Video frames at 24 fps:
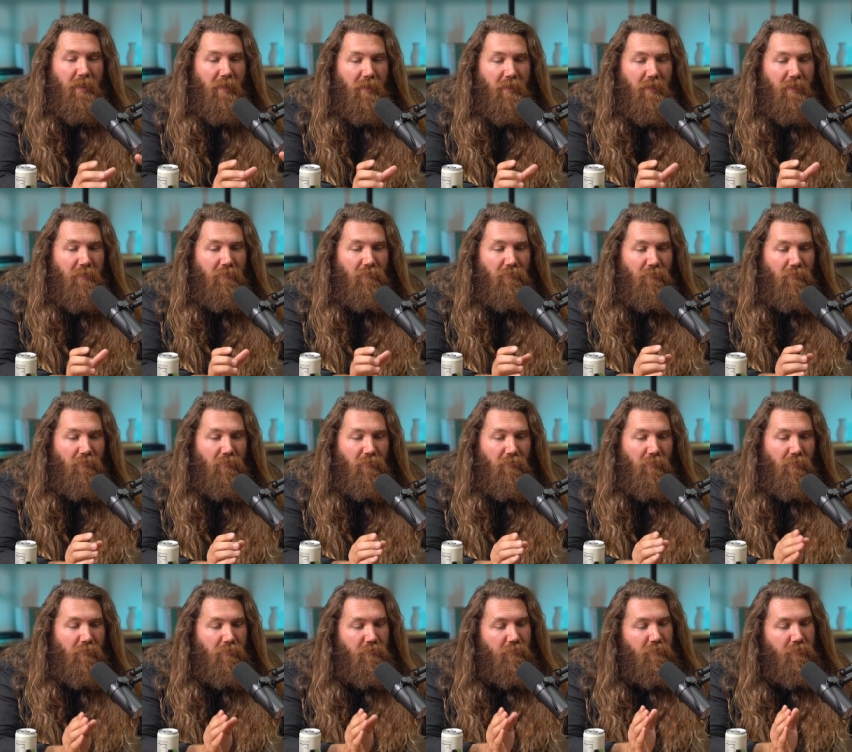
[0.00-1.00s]
a
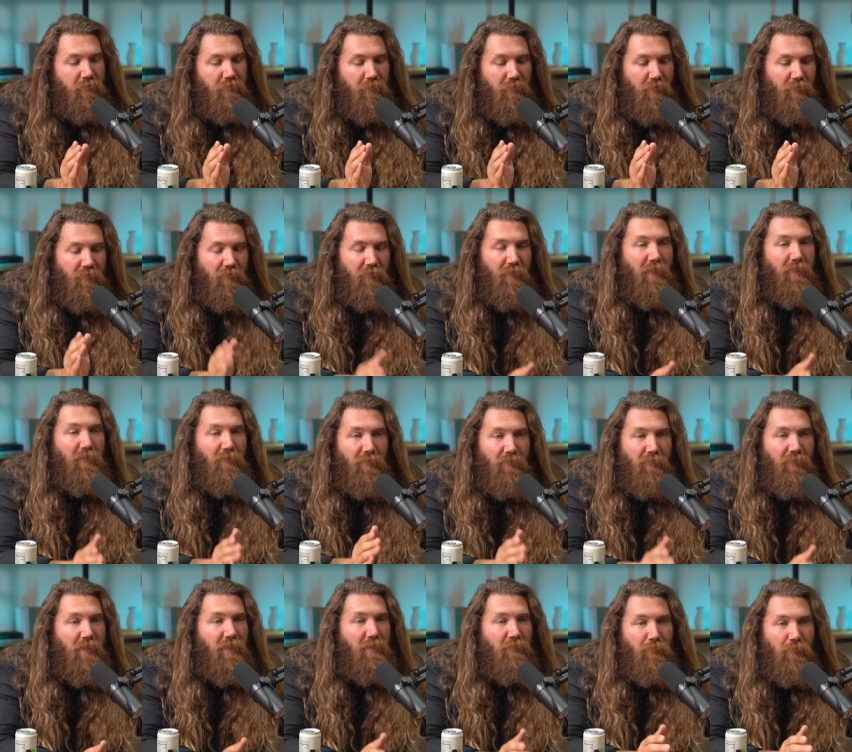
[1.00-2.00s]
six
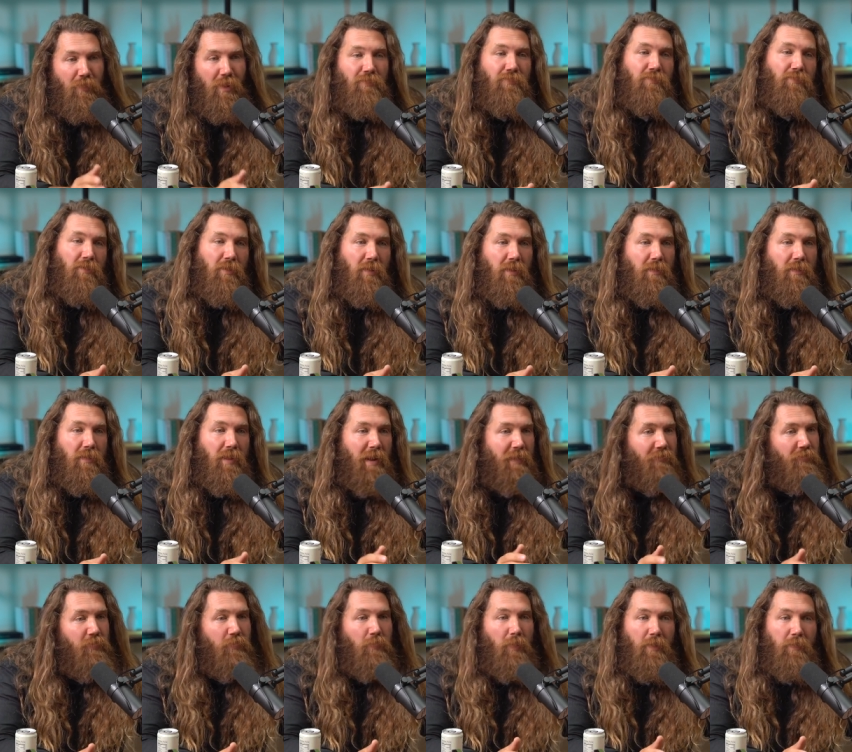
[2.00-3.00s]
seat restaurant
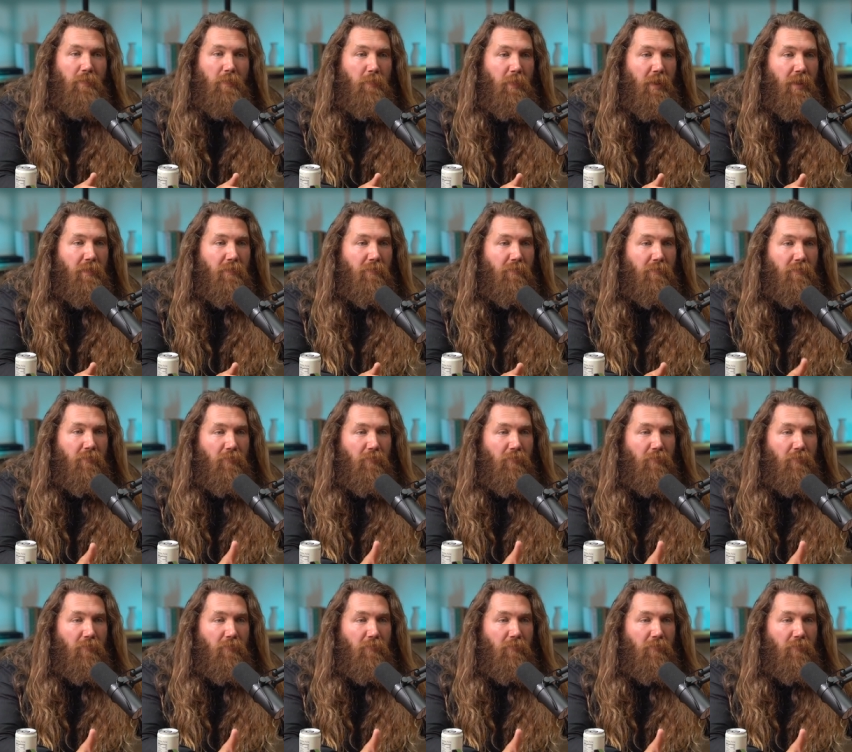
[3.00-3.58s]
everywhere we went.